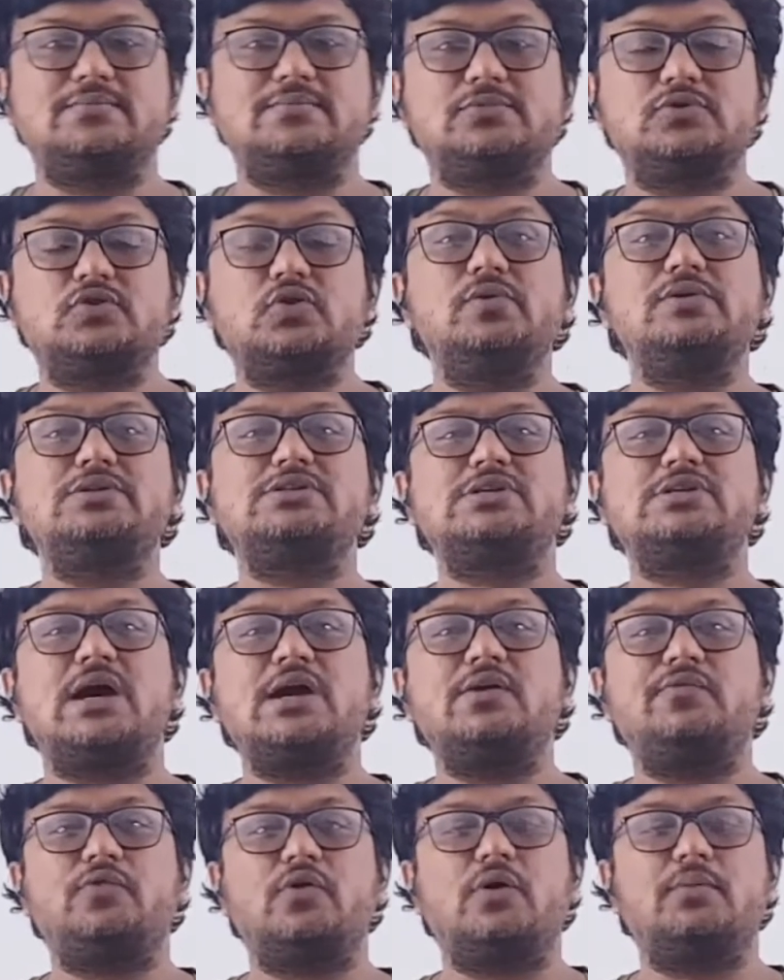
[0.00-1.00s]
So you will
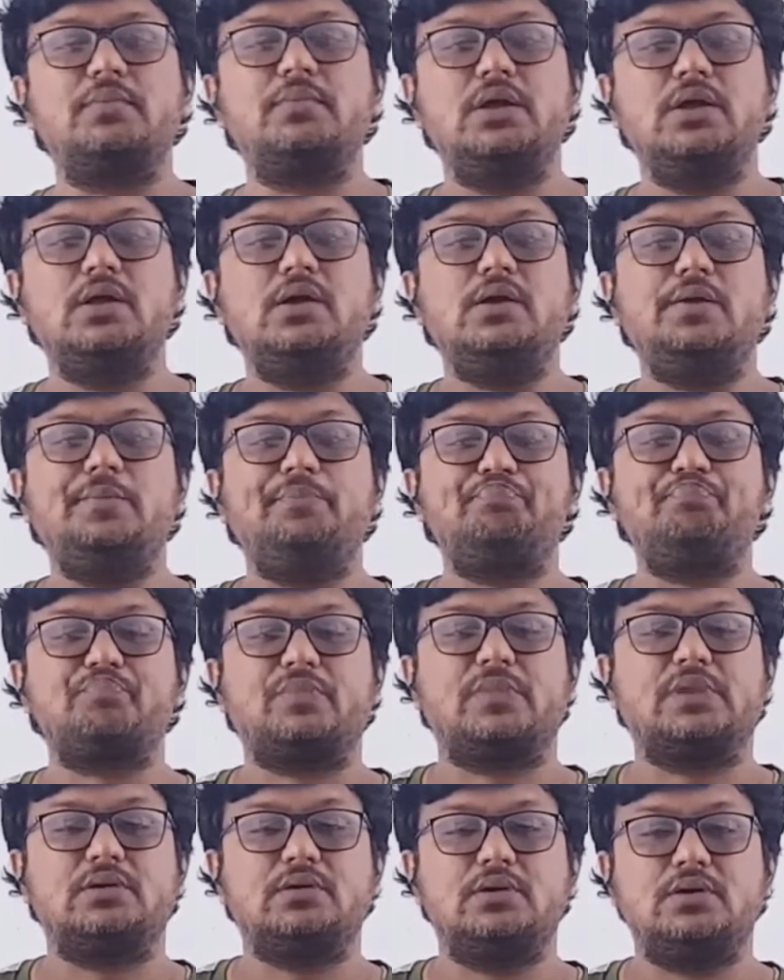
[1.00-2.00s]
start from
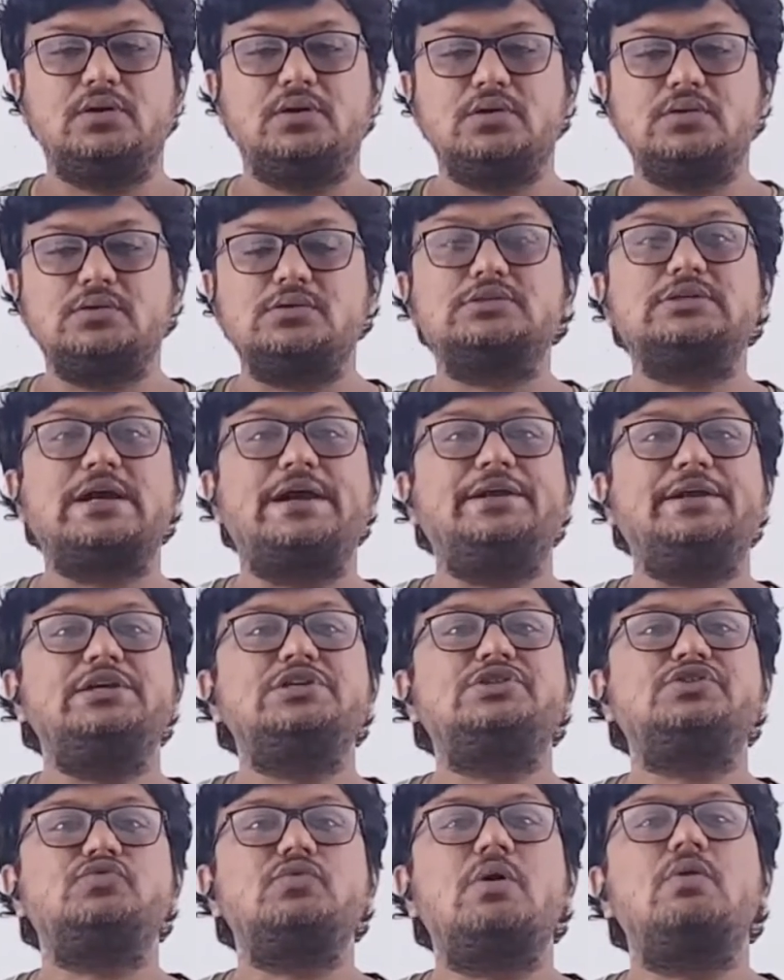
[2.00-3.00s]

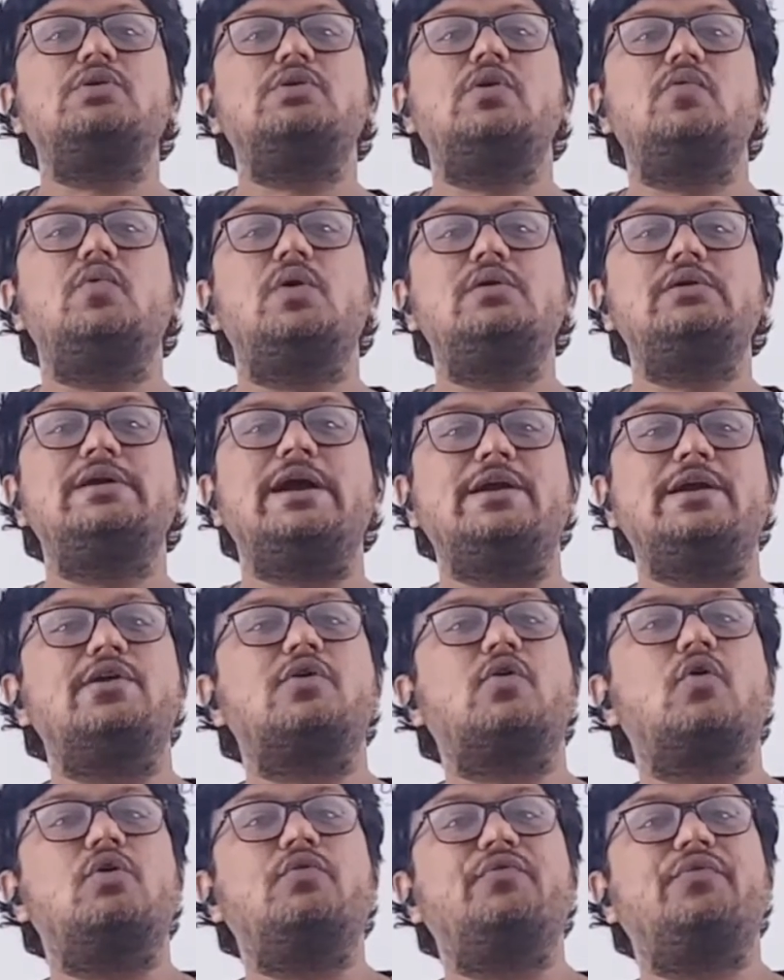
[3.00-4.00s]
scientists throughout the world had a
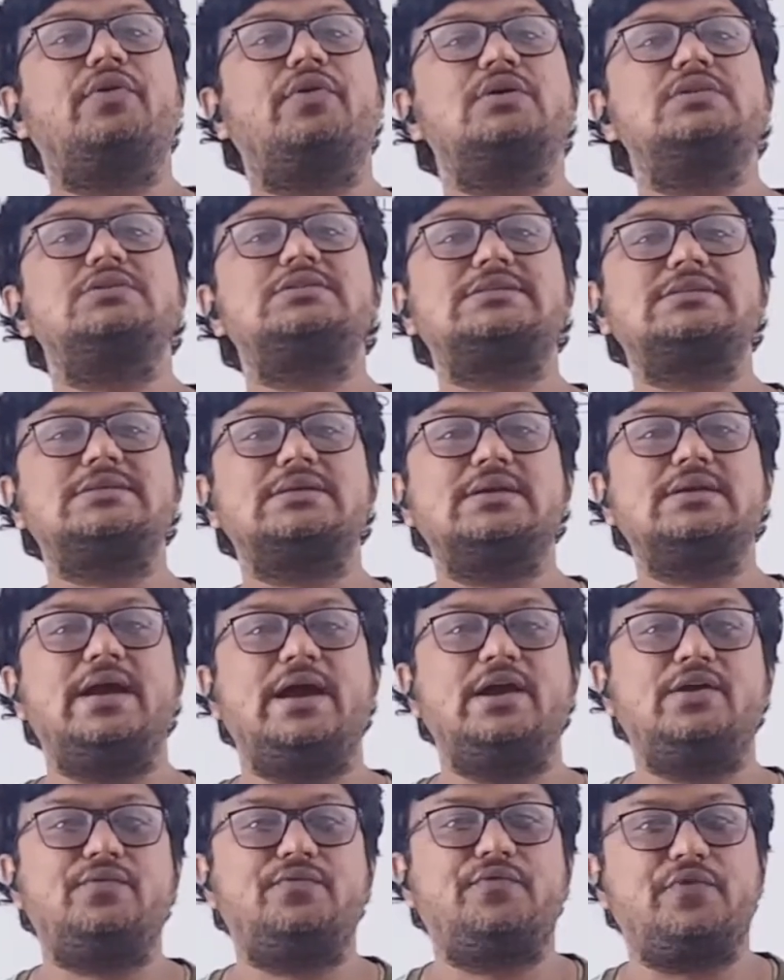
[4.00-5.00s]
conference
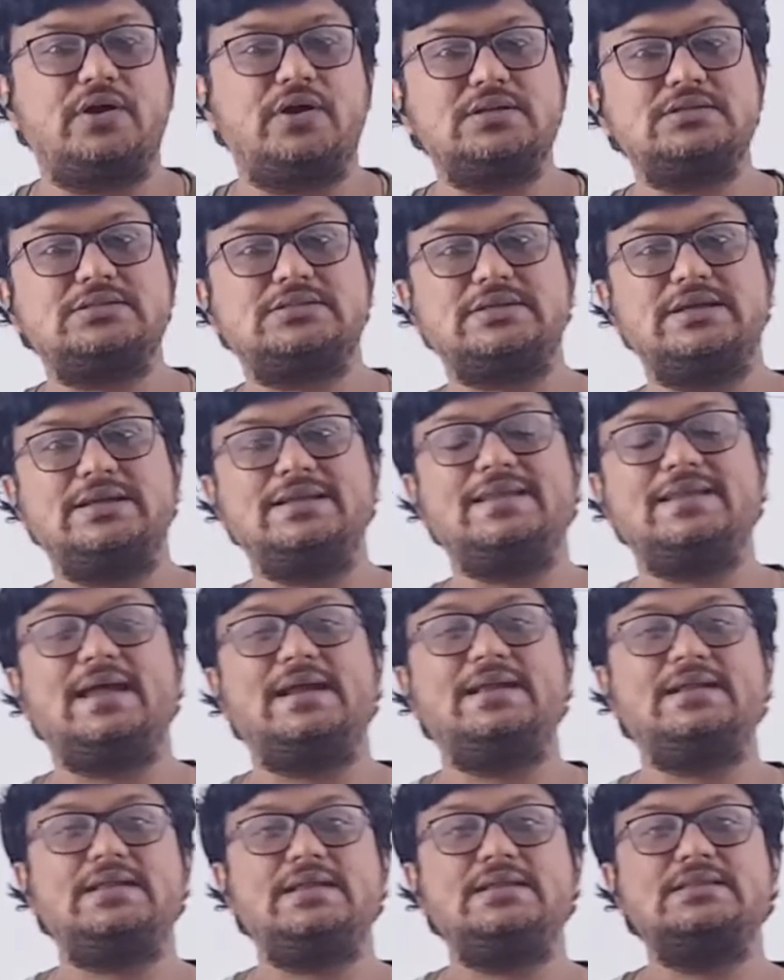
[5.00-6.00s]
at France in
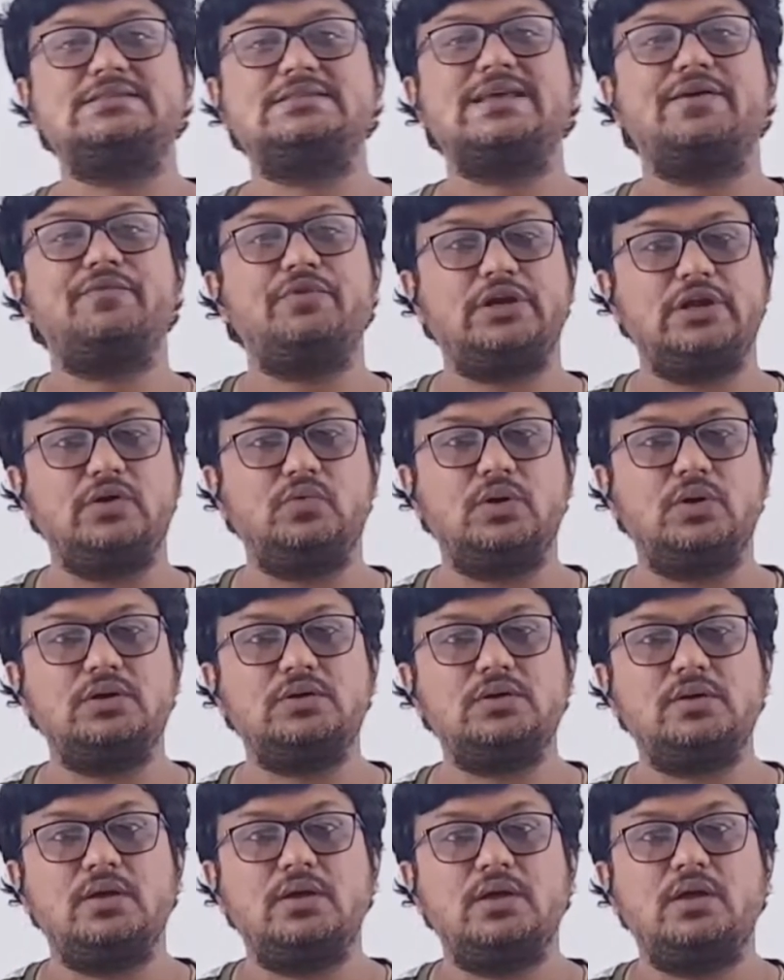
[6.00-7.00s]

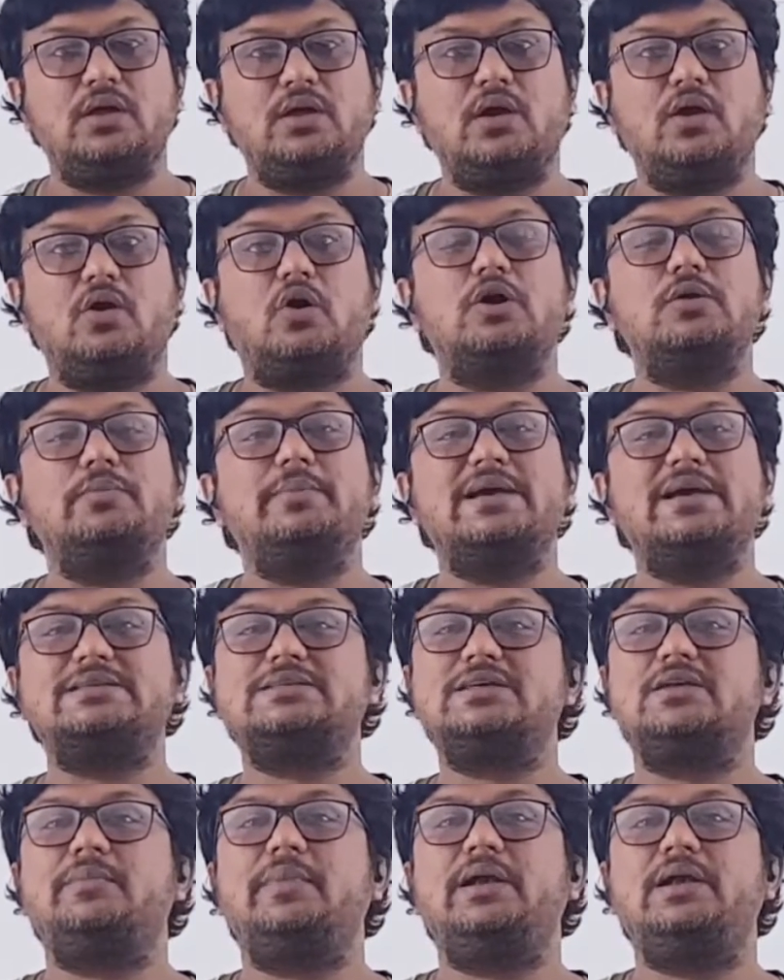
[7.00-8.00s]
1971 on
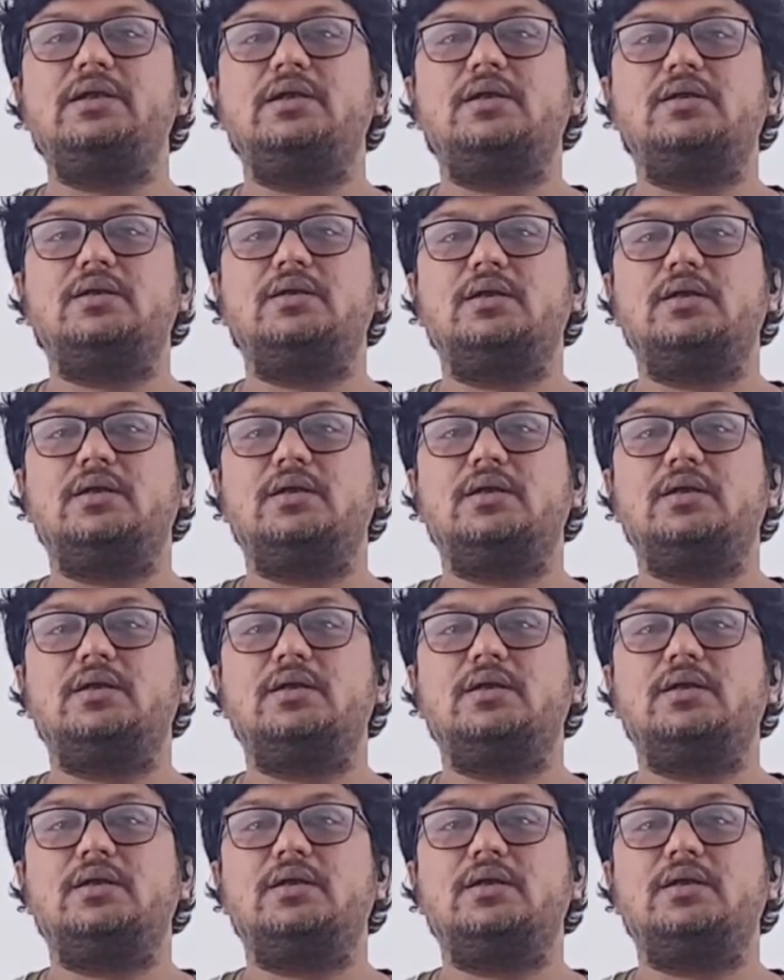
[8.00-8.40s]
measurement